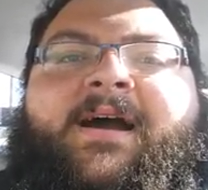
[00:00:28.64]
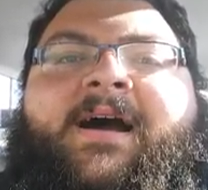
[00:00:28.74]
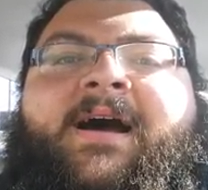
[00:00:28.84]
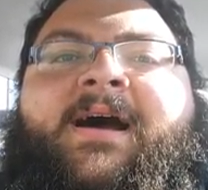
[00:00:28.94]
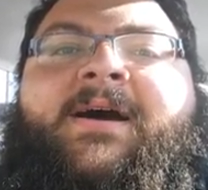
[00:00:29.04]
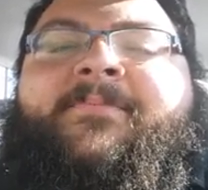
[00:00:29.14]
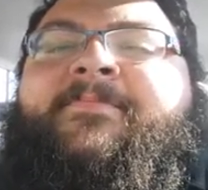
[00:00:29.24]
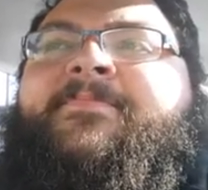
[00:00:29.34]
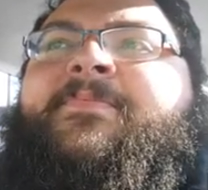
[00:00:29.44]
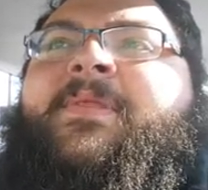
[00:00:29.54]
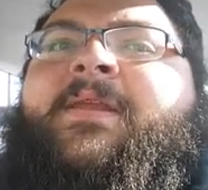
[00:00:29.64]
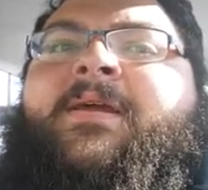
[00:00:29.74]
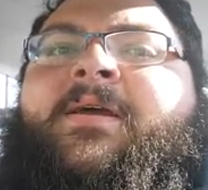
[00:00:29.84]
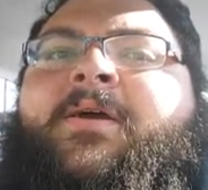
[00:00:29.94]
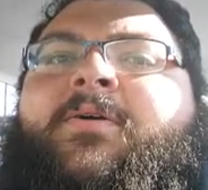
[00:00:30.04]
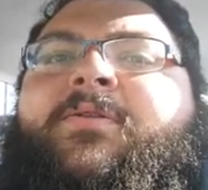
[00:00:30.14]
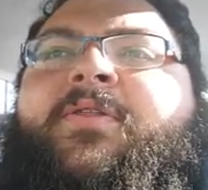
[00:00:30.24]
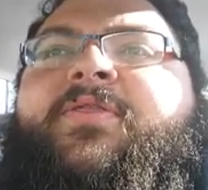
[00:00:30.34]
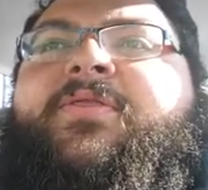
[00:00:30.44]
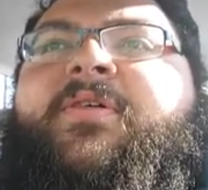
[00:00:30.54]
um,
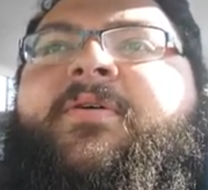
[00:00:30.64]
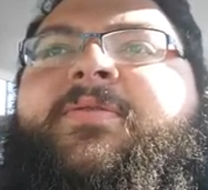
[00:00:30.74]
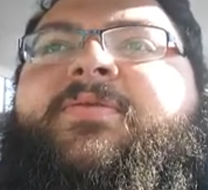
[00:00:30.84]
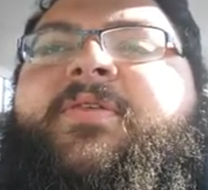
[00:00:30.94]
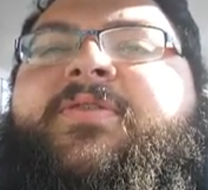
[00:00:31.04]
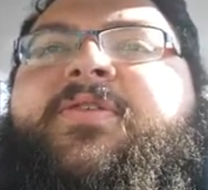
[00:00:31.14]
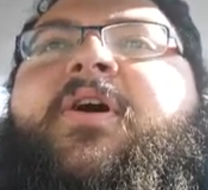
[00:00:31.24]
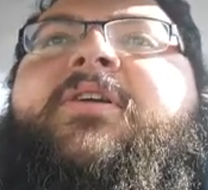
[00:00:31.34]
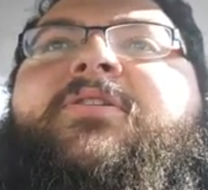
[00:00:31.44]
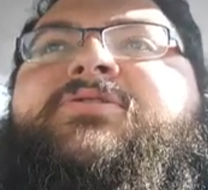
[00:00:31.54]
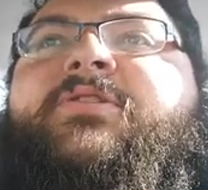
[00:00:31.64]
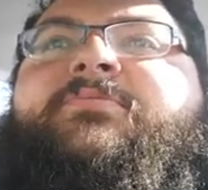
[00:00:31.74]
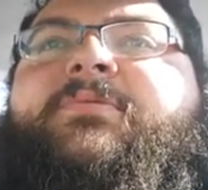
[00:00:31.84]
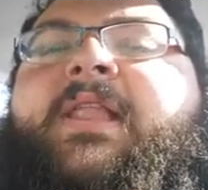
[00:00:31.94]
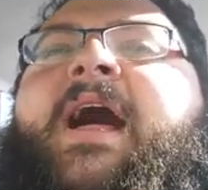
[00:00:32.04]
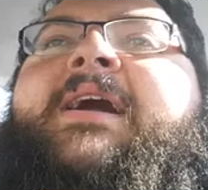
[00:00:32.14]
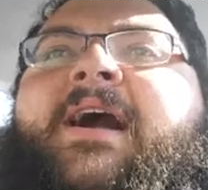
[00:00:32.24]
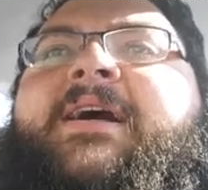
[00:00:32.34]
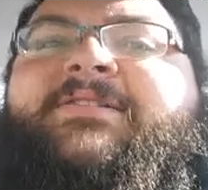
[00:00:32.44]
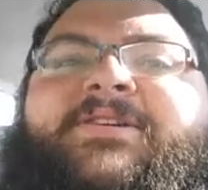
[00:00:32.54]
the, the thought you should lock
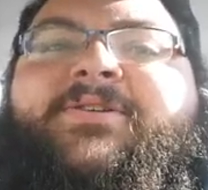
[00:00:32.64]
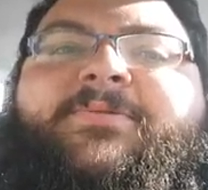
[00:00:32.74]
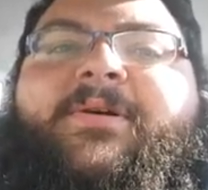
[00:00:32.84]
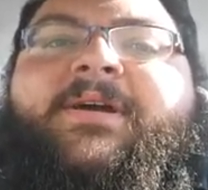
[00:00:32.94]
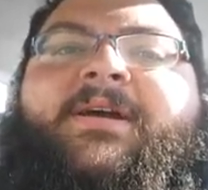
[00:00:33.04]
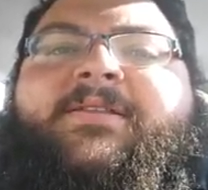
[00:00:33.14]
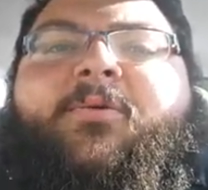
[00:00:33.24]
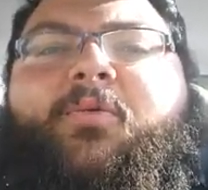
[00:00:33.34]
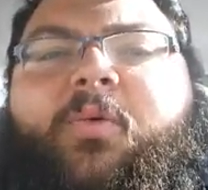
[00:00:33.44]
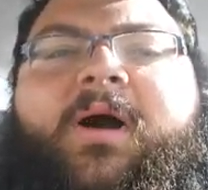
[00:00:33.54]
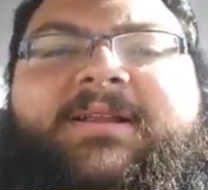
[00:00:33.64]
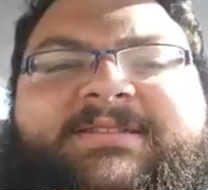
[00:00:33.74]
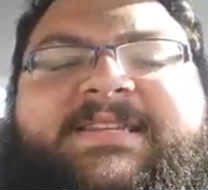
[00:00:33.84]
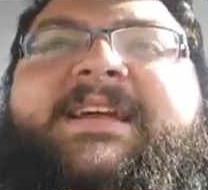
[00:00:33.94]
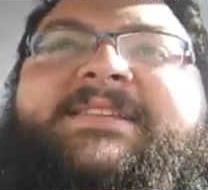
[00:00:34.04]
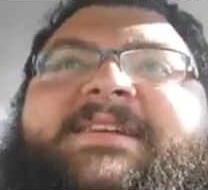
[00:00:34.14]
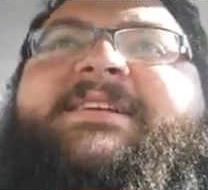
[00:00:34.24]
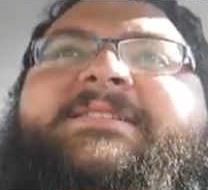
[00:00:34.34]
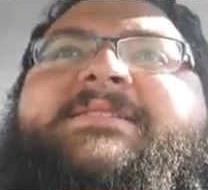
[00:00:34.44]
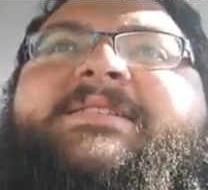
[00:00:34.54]
onto. The one
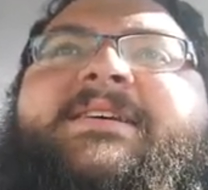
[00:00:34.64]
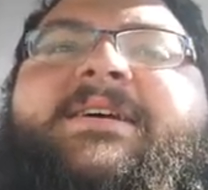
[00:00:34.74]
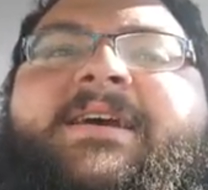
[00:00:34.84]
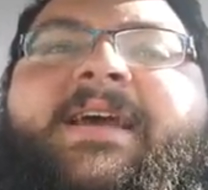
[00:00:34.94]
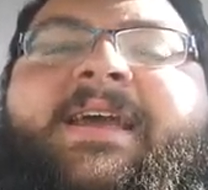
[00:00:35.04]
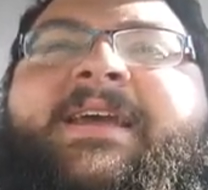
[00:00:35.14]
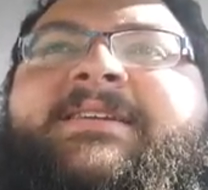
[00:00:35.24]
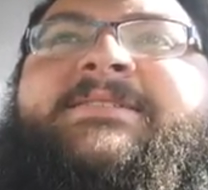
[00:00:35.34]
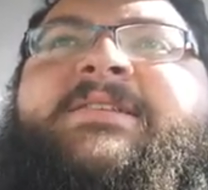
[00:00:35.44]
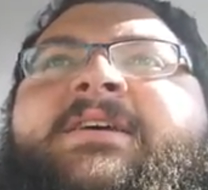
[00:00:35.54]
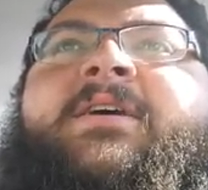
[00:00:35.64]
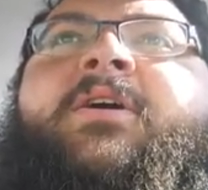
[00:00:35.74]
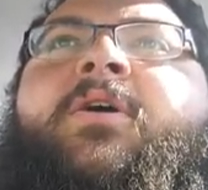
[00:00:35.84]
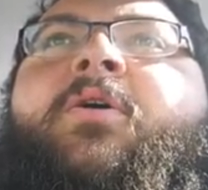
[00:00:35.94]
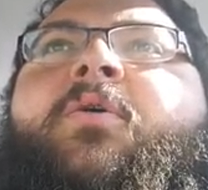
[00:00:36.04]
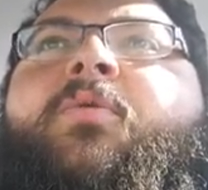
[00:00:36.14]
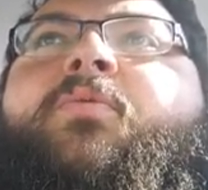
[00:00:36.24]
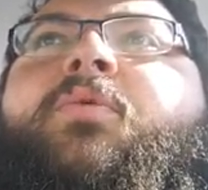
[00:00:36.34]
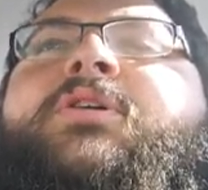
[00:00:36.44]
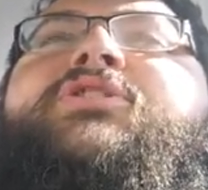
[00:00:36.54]
sentence is
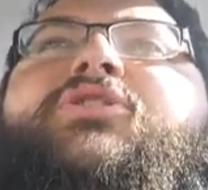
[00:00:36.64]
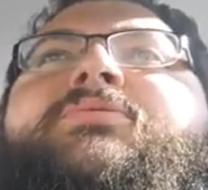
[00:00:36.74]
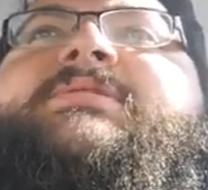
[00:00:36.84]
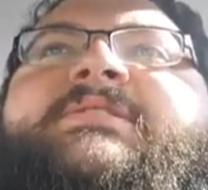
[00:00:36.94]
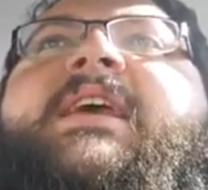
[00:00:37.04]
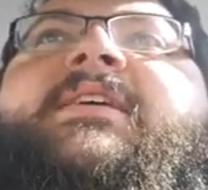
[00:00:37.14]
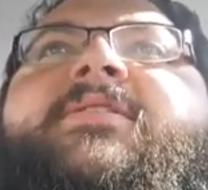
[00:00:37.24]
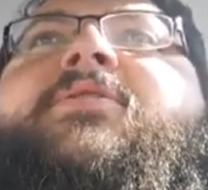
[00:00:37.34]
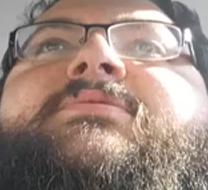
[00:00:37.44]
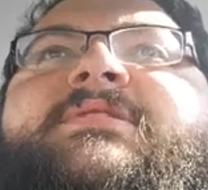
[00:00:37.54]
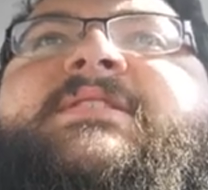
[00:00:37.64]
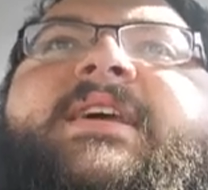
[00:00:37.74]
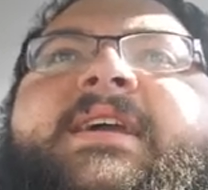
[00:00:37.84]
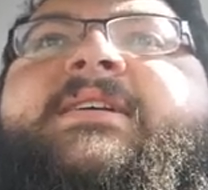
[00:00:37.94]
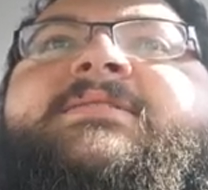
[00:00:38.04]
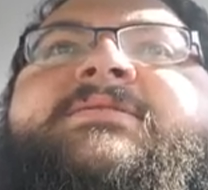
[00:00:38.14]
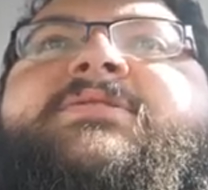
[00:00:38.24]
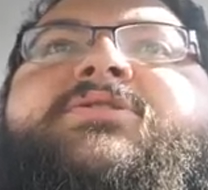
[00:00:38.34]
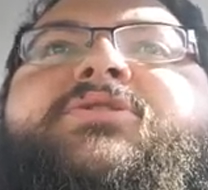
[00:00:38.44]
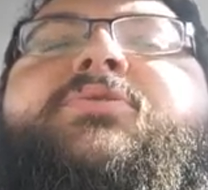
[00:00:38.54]
Would you say those
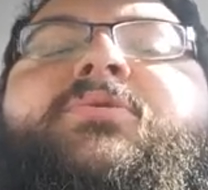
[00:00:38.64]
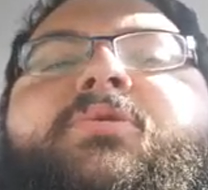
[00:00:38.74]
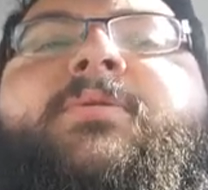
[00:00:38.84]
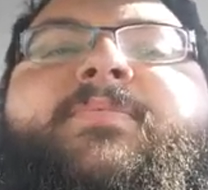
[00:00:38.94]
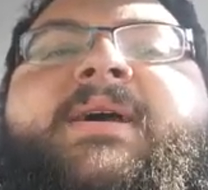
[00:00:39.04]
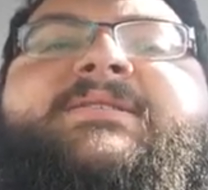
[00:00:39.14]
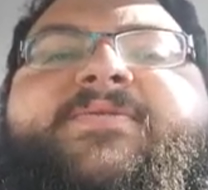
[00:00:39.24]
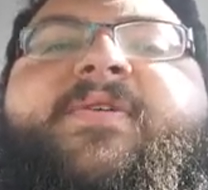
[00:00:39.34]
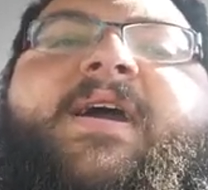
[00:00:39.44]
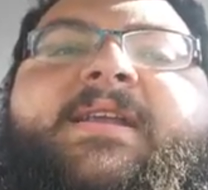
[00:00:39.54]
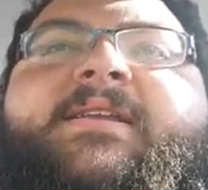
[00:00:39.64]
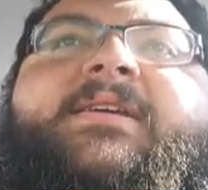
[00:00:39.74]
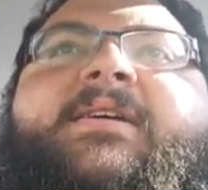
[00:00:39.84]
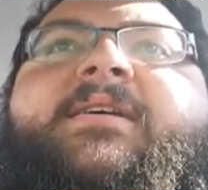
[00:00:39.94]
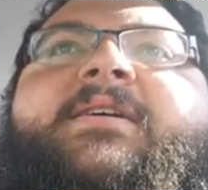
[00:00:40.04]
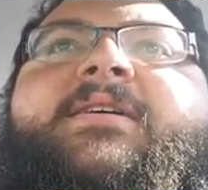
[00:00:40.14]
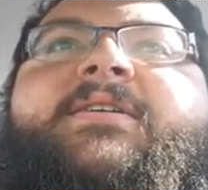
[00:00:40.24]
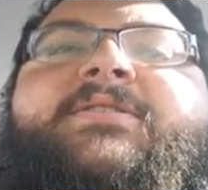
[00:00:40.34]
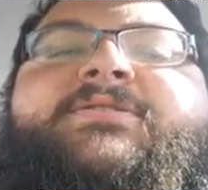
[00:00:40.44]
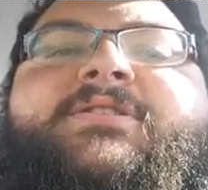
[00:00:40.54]
things to your best friend?
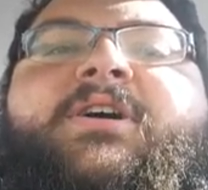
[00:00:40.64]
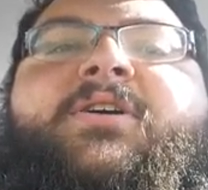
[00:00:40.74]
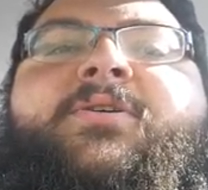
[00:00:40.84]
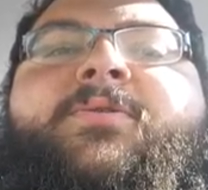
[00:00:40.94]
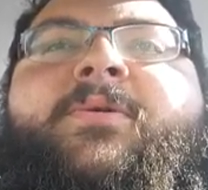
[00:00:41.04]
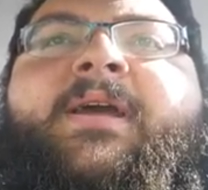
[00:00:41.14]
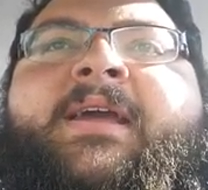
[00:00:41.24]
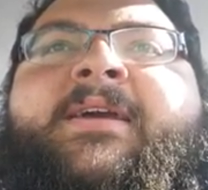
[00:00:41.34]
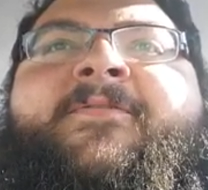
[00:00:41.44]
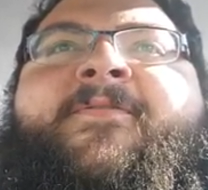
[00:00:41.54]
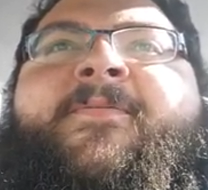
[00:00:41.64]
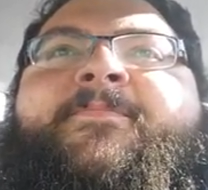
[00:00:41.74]
So if,